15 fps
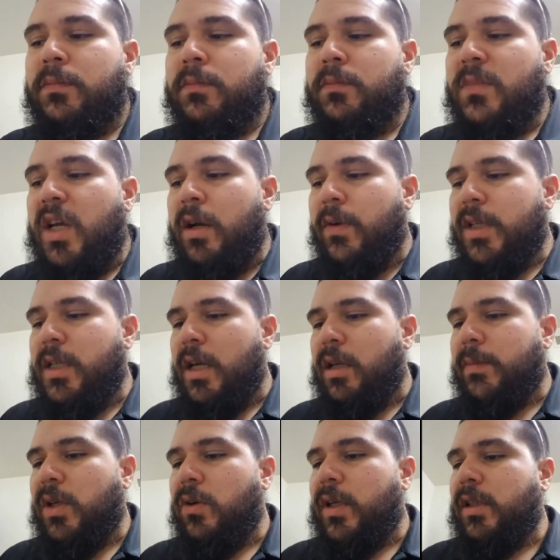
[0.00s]
Anyways, yeah, let
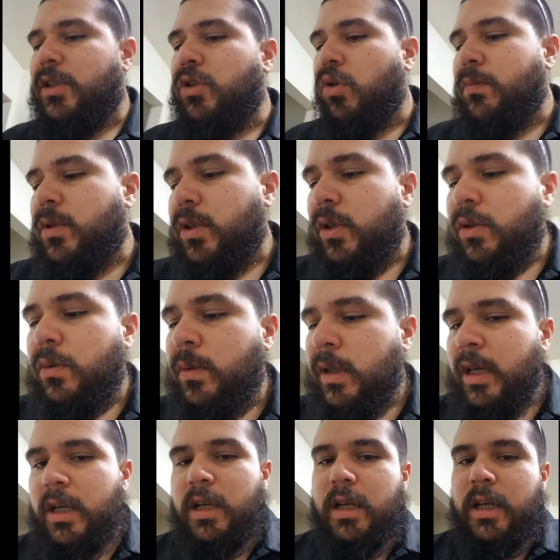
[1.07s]
me go ahead and show him to you.
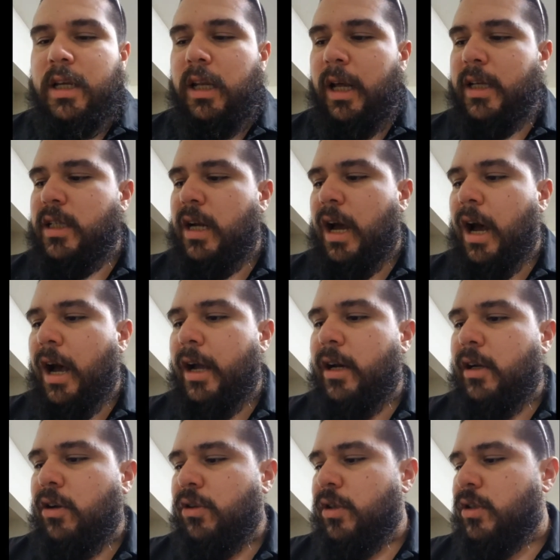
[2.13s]
He likes to hide
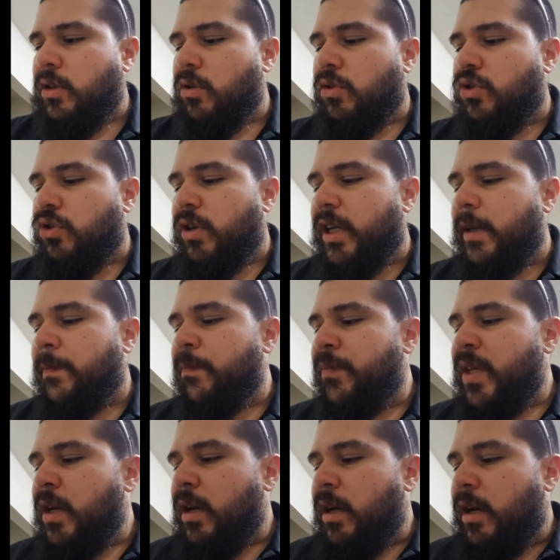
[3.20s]
under this little tree.
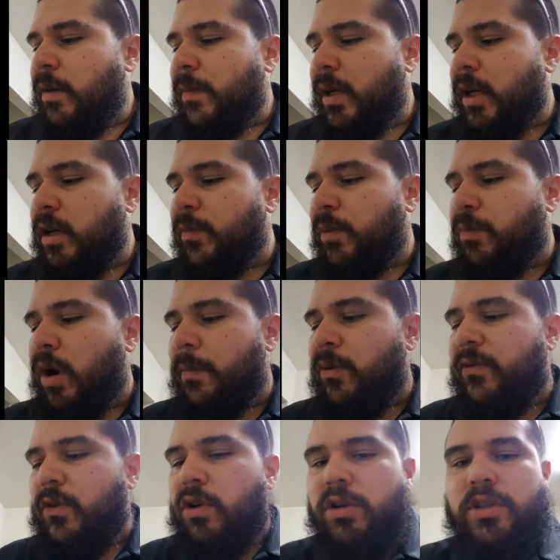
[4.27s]
I'm going to get him the proper
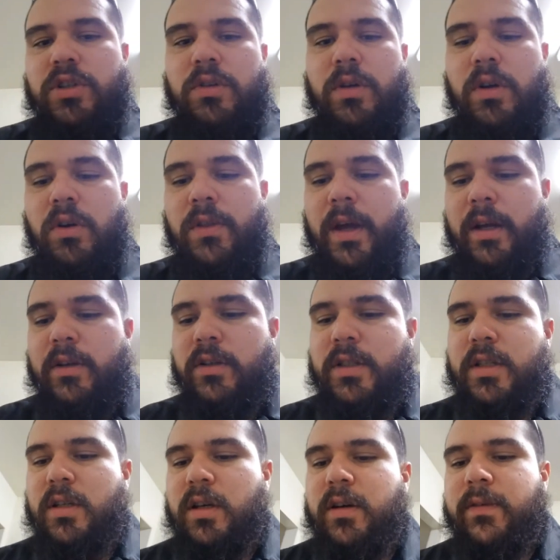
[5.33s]
furniture and all that good
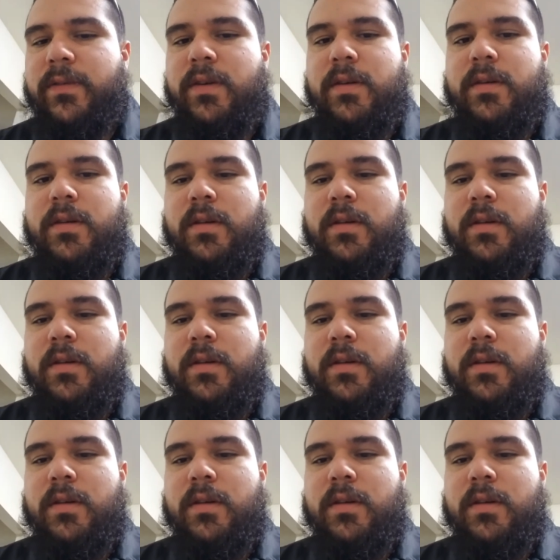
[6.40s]
stuff.